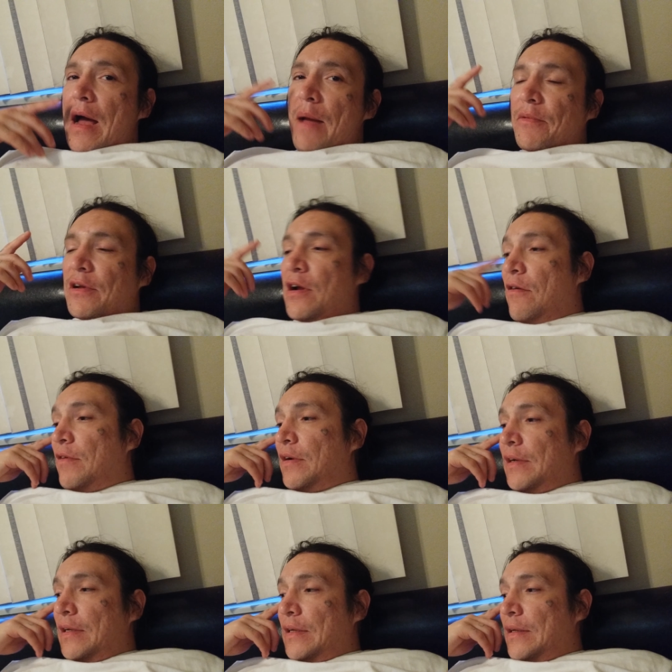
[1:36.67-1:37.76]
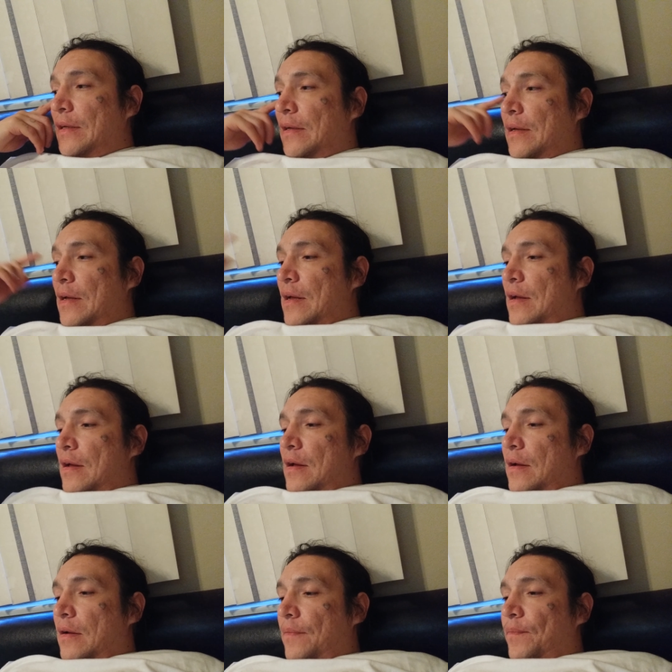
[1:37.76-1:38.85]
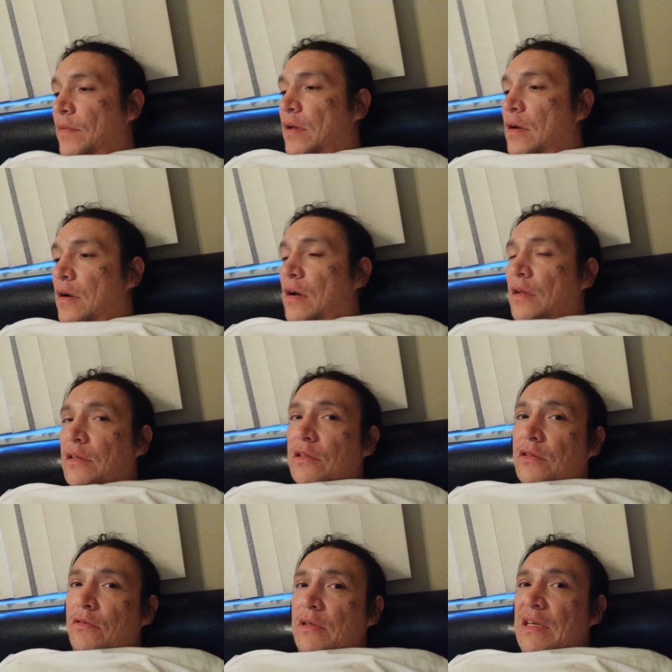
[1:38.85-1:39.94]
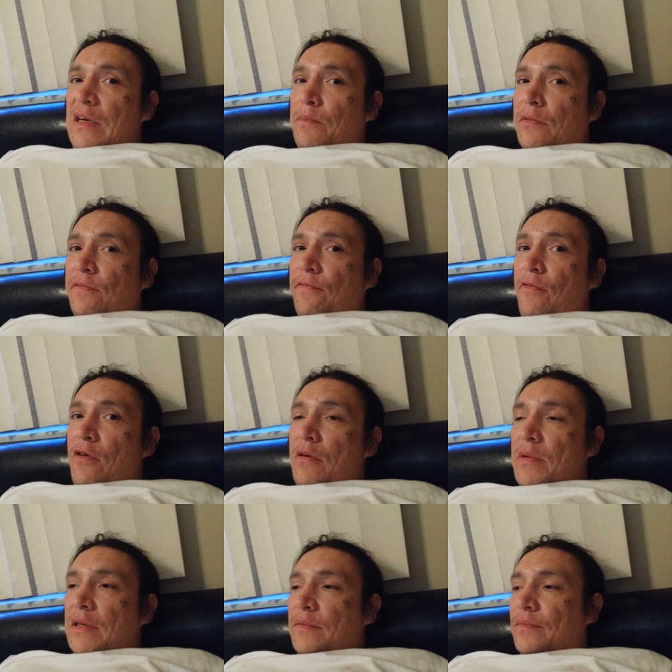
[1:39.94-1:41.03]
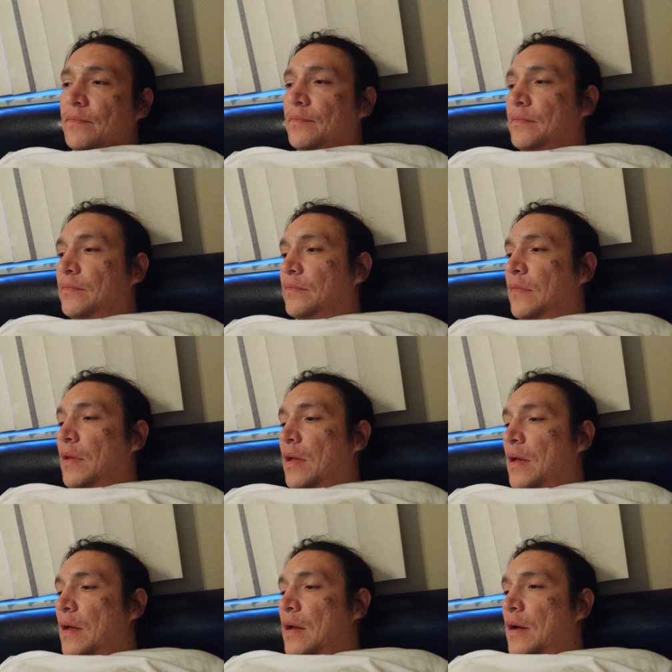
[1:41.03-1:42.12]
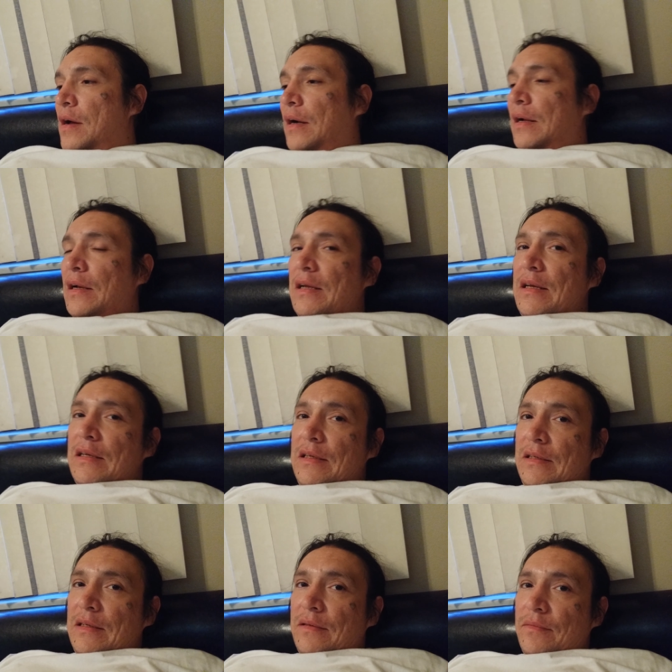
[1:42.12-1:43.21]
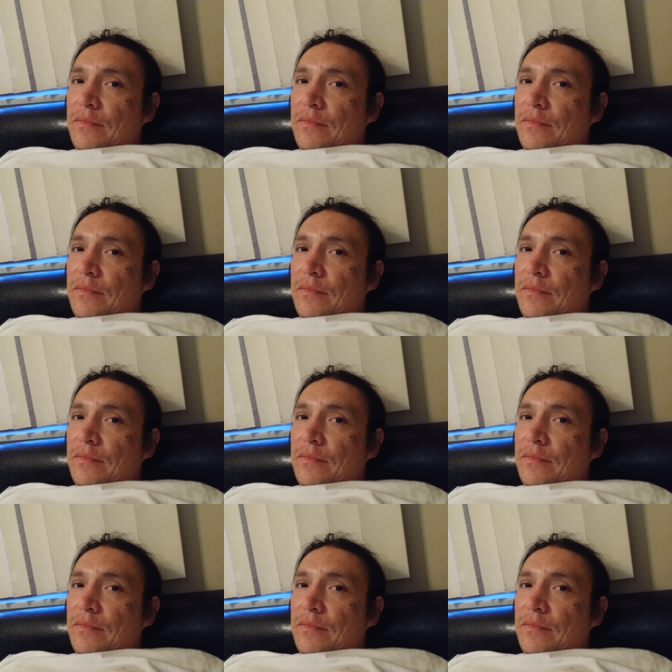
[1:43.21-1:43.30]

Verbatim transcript: I'm currently on the duty of performing a cleaning